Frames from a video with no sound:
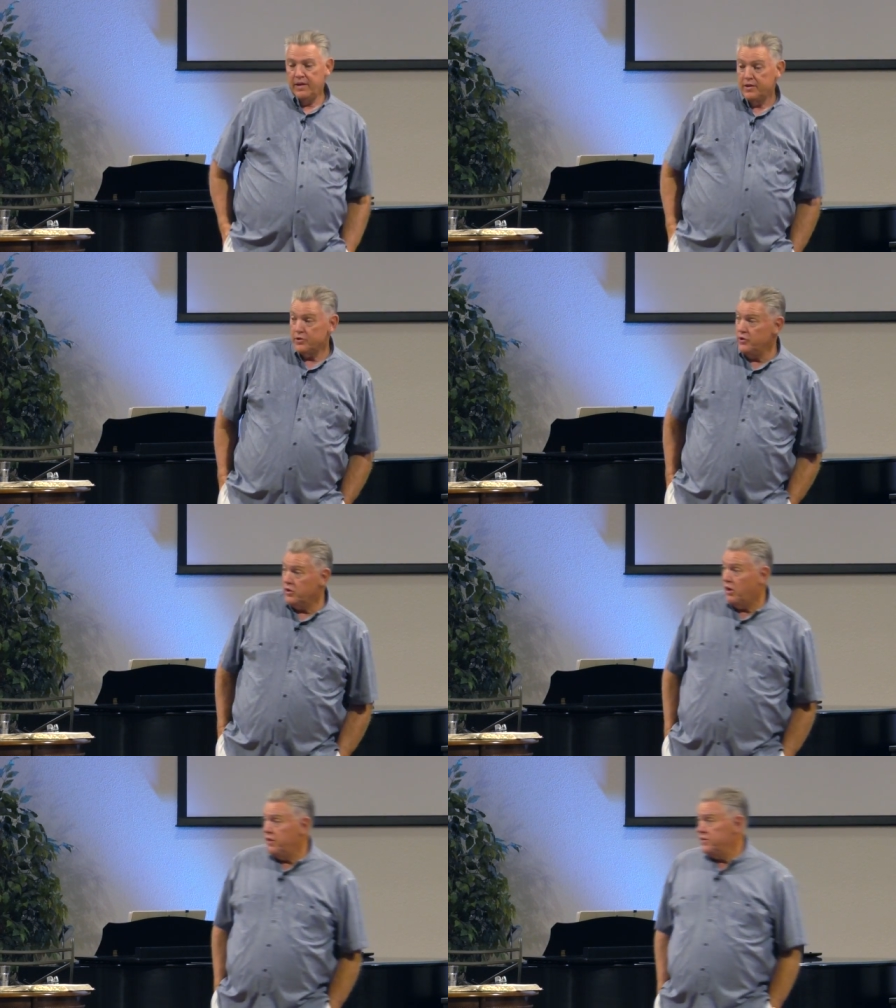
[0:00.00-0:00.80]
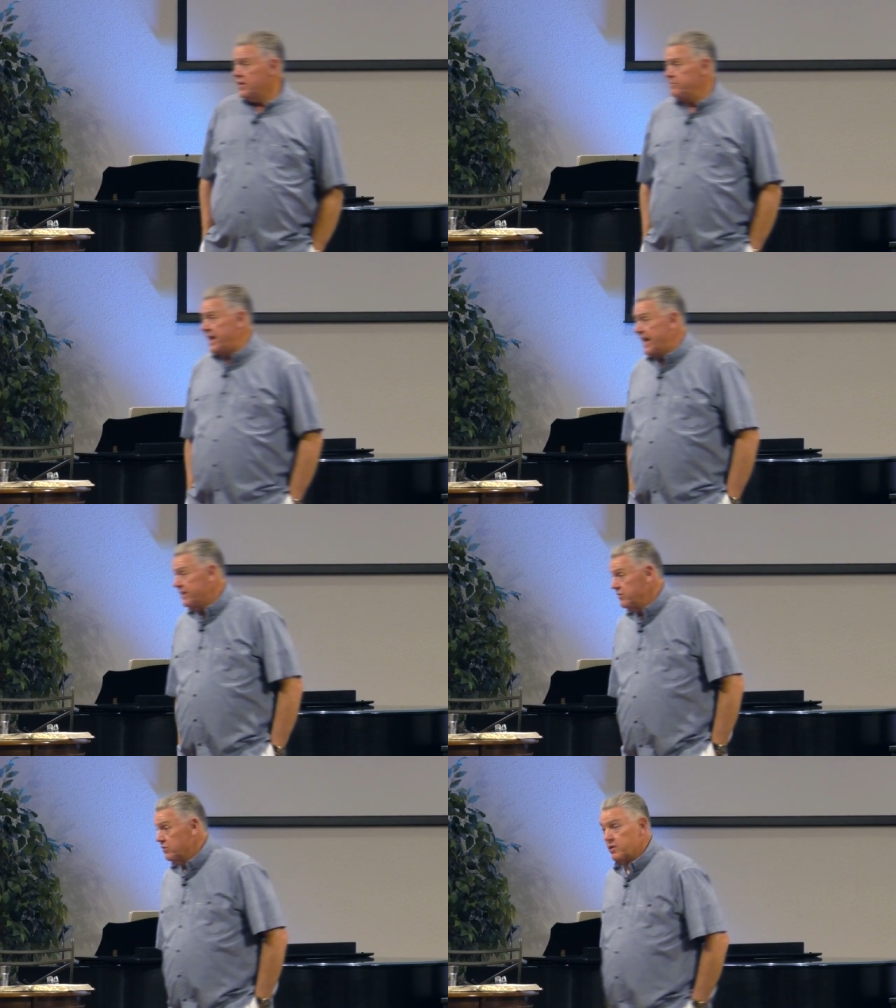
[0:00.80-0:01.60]
So you're gone, you come
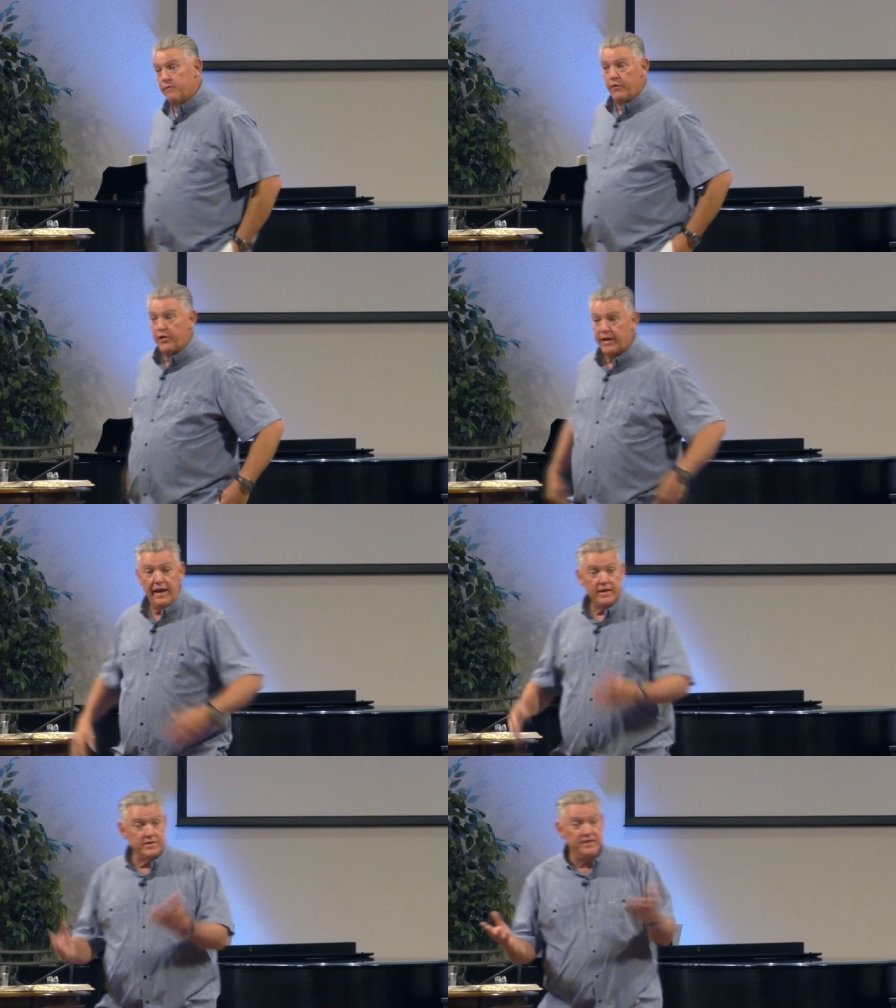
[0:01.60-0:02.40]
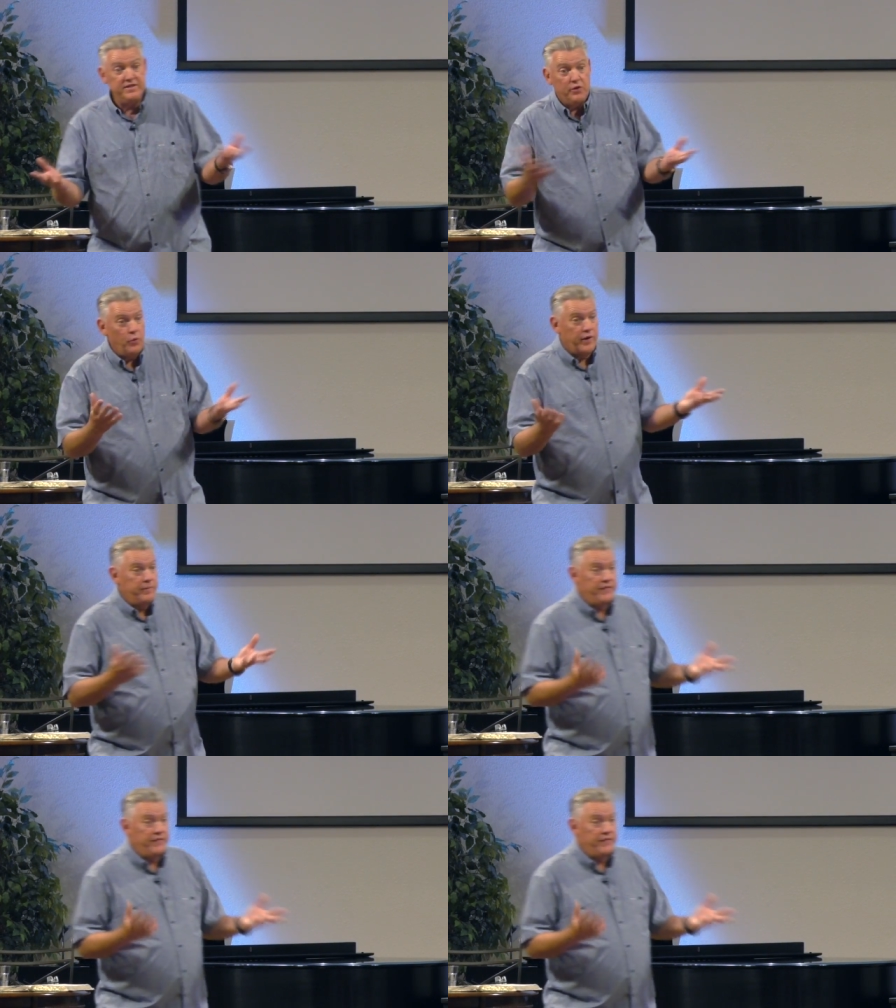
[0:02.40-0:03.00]
back, and you're looking for your guest, and he's nowhere to